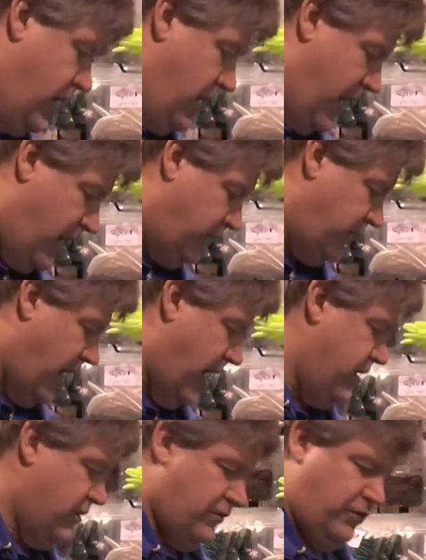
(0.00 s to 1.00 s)
Next, I
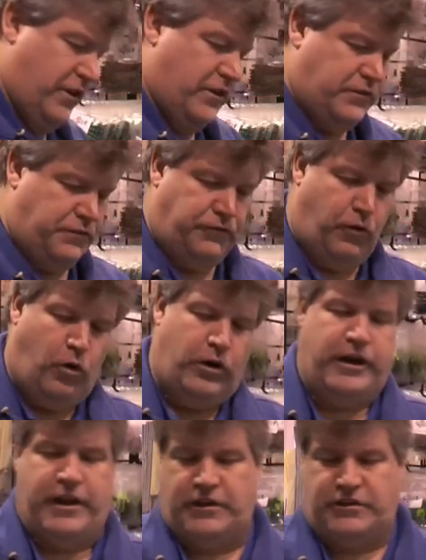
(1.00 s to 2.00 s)
use this
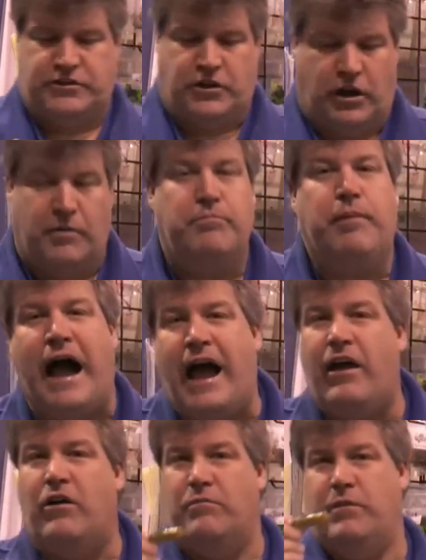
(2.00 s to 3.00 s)
4-inch, it's called a
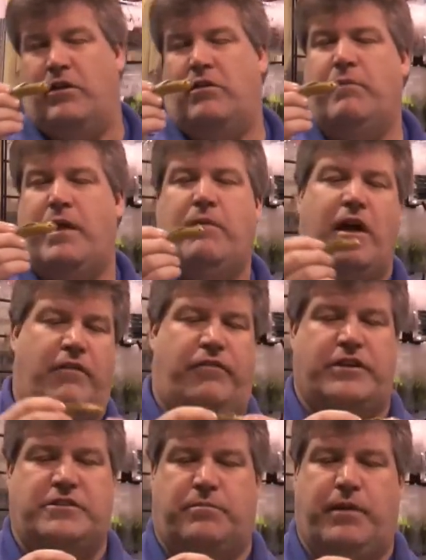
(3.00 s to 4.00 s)
bio minnow, made by our
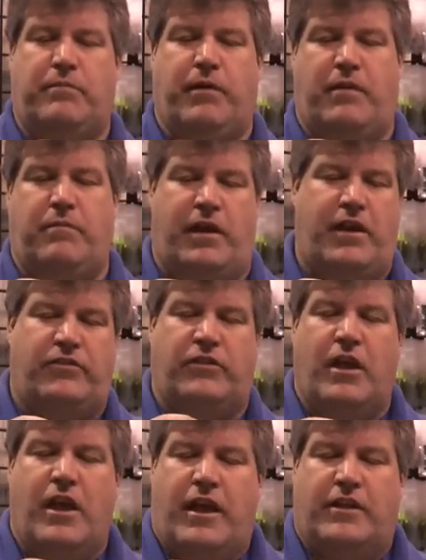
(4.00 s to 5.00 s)
friends at Big Bite Baits.
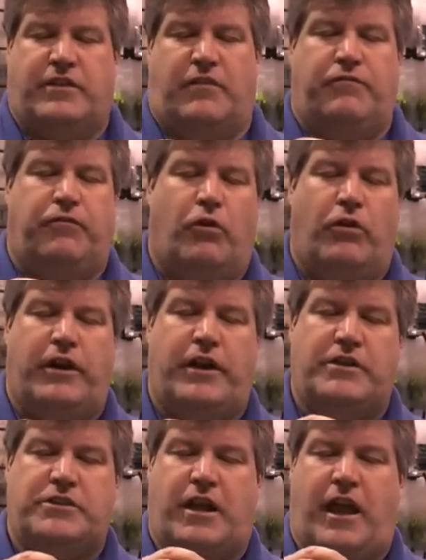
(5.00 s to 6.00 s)
It's a
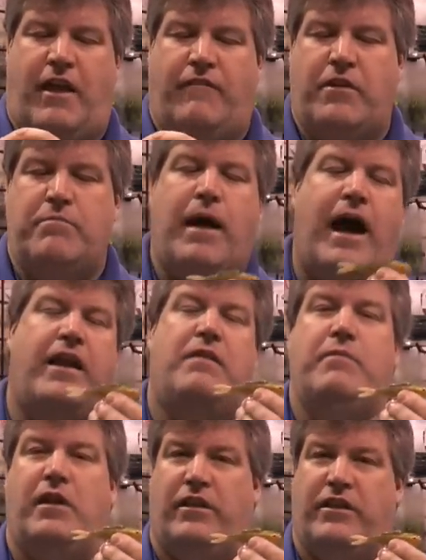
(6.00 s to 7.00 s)
4-inch heavy-bodied
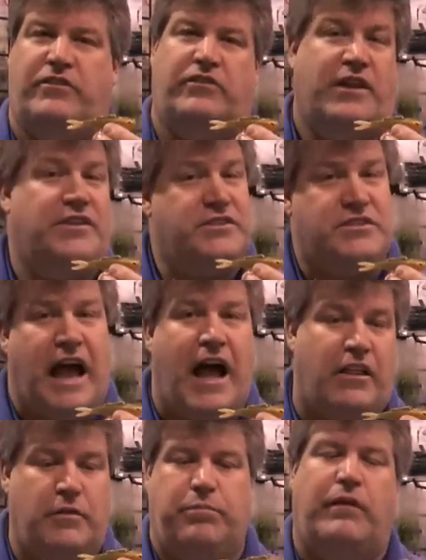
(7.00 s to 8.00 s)
minnow. This is a
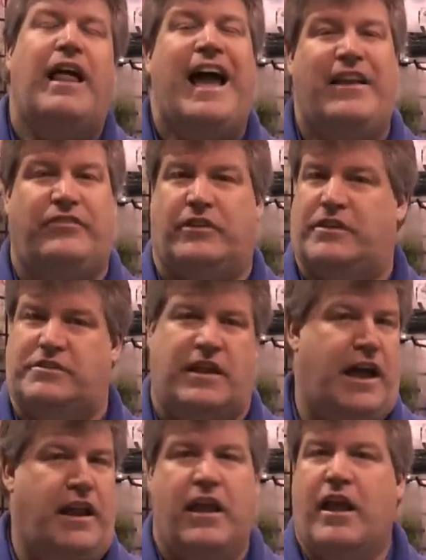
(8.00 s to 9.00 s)
solid plastic. It's
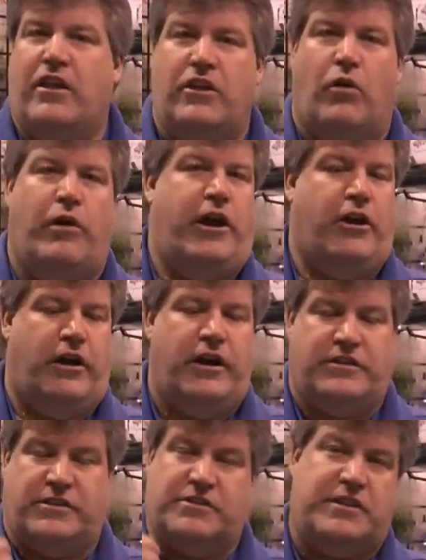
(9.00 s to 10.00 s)
not, no air in it.
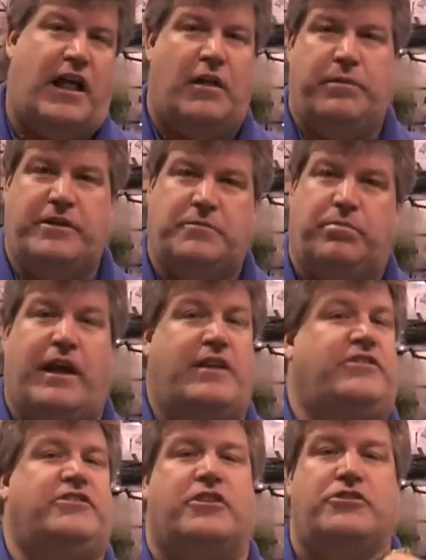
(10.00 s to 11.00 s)
It's a solid piece of
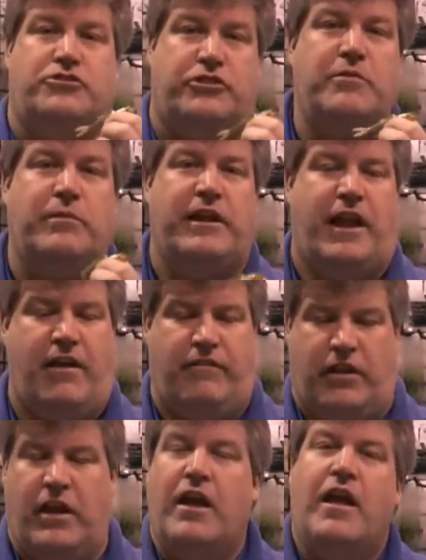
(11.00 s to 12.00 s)
plastic. It's extremely
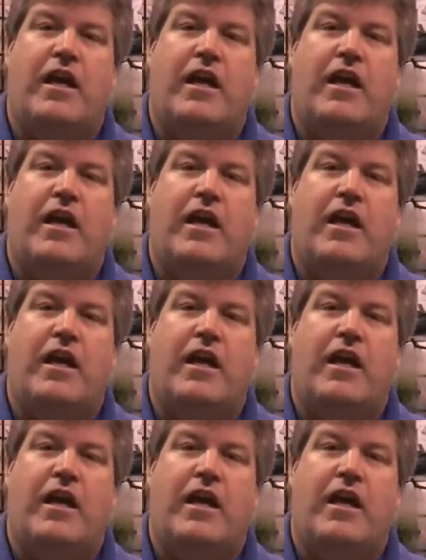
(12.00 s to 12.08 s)
heavy.